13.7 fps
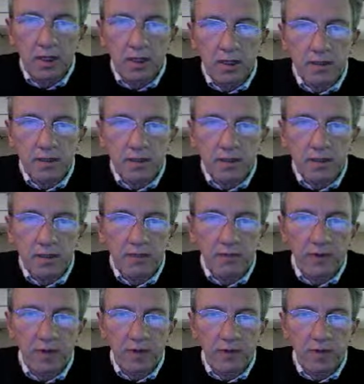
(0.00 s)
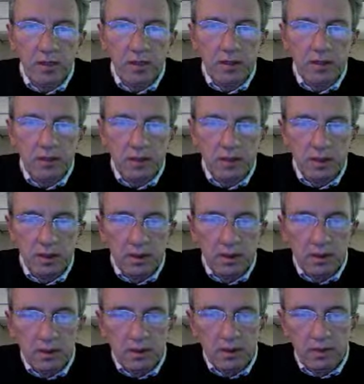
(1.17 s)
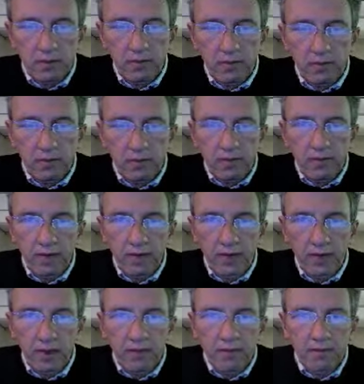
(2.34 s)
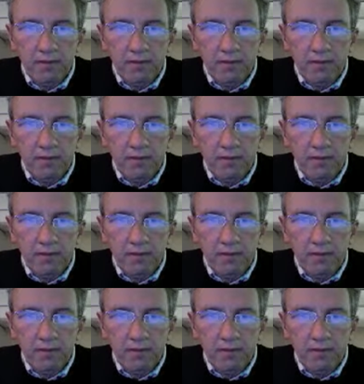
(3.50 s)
then 65 minutes, then 45.